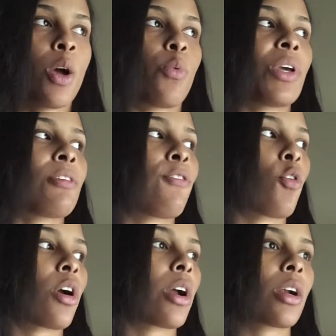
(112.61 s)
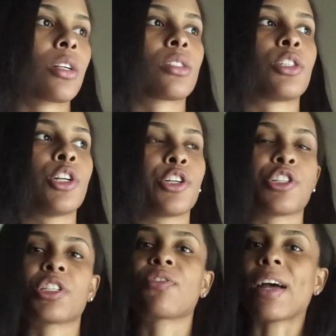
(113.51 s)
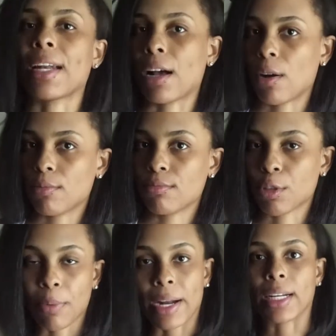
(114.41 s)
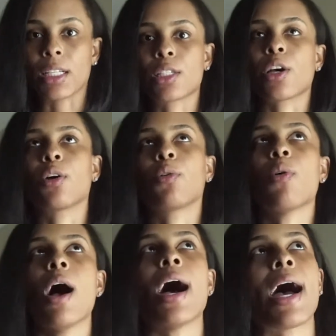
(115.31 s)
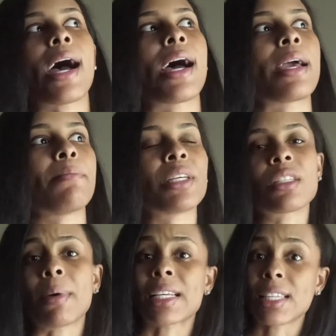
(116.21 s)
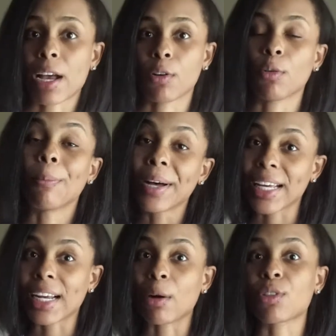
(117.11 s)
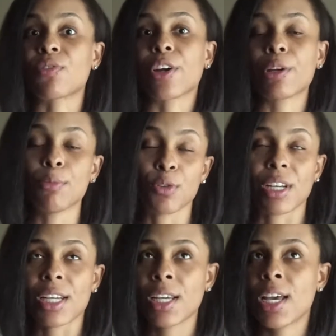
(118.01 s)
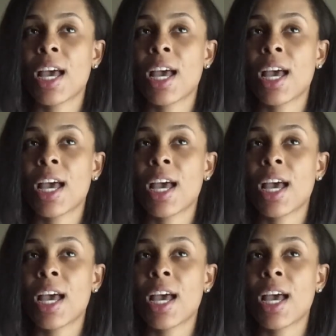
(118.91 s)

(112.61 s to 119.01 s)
Week 4, you know, you're just finding out you're pregnant. So I missed my cycle, but I was very moody.